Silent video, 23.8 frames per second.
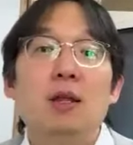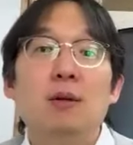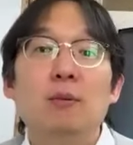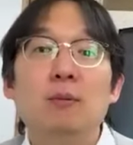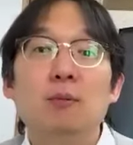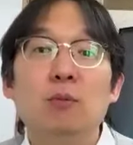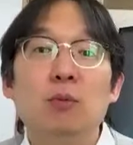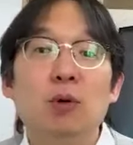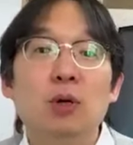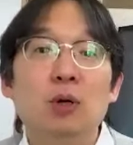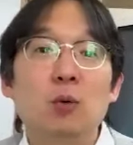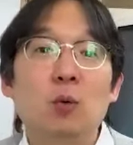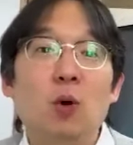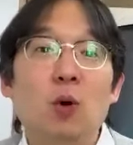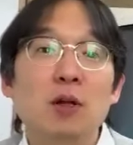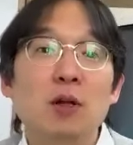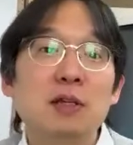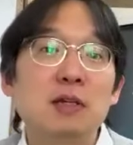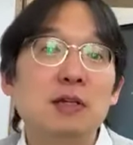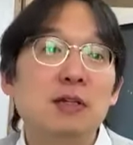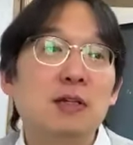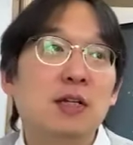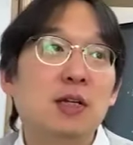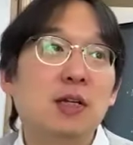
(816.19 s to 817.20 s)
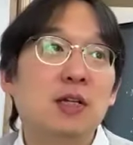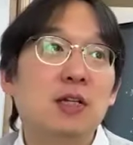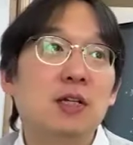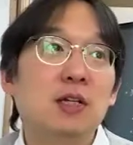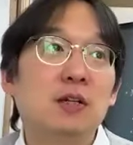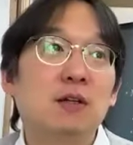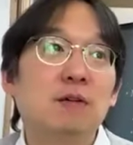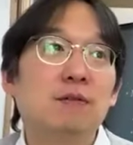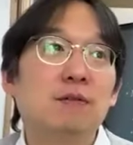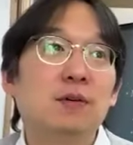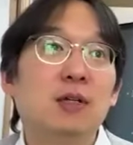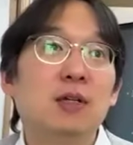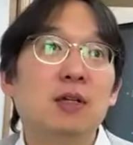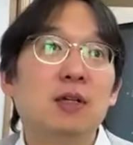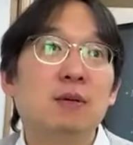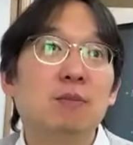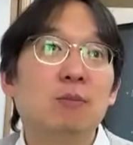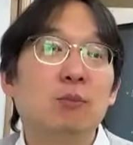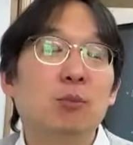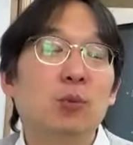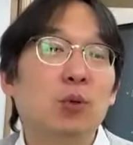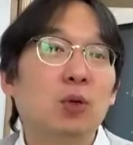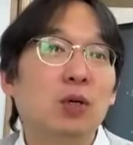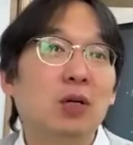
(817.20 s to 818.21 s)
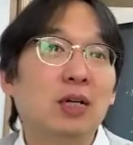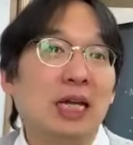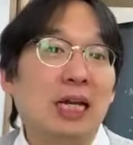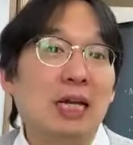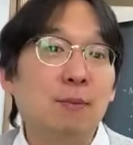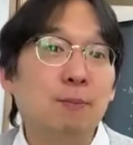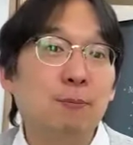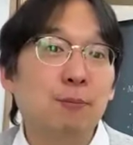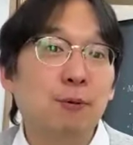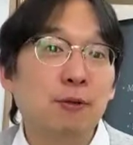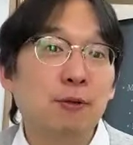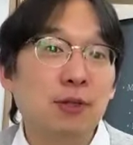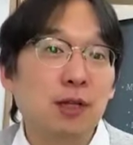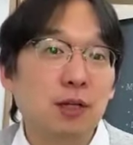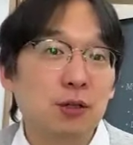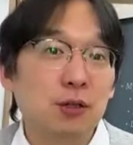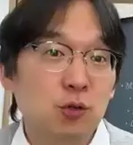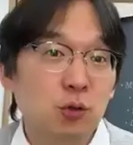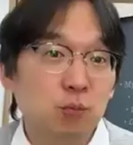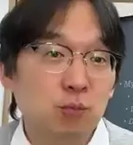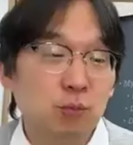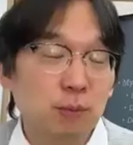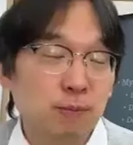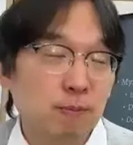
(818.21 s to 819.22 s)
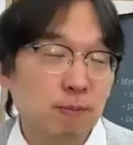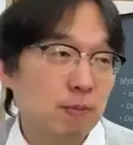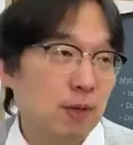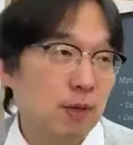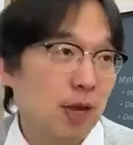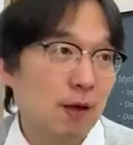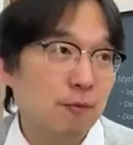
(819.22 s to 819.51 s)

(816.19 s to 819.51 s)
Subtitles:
The more quantitative and then more input that you